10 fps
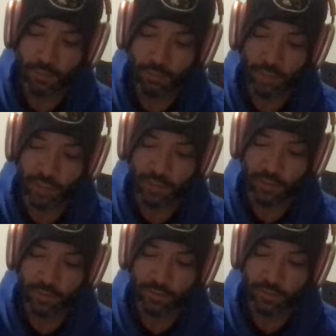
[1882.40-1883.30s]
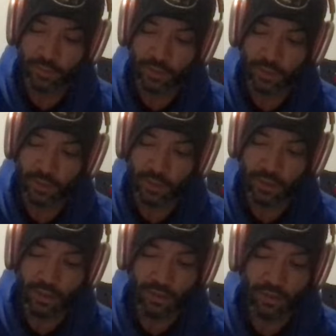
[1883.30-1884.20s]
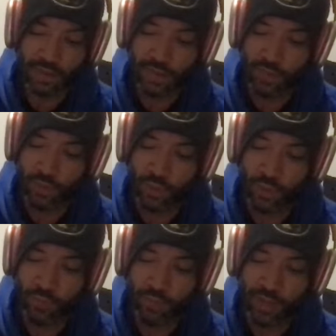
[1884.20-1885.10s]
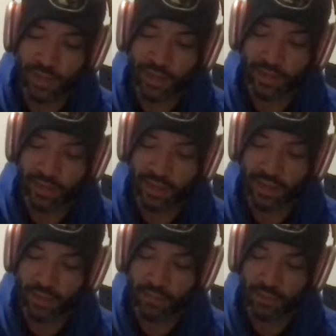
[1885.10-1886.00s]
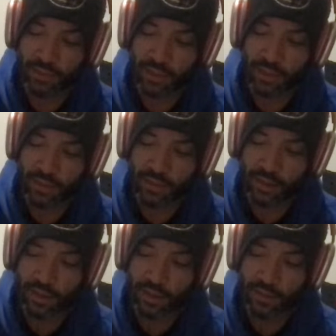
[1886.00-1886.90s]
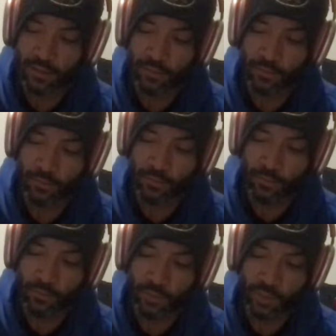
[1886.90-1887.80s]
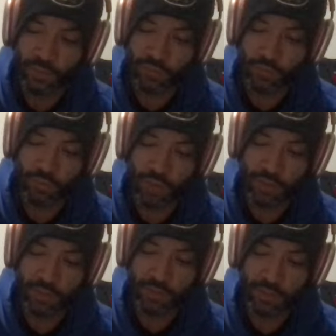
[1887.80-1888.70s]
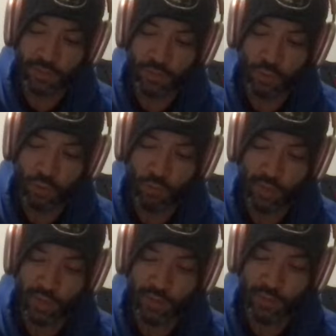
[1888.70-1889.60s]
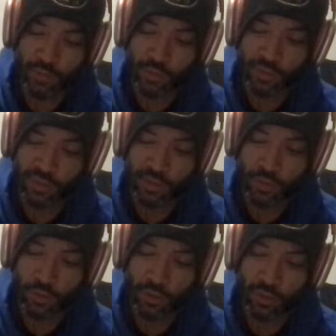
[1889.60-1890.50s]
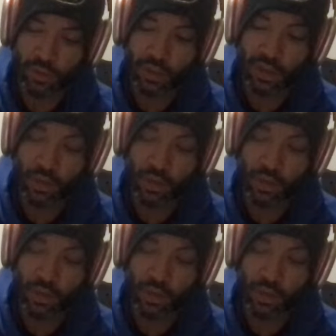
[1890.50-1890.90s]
Mike, it's time you quit betting on the games, Ed said. If you promise me you won't bet on sports anymore, I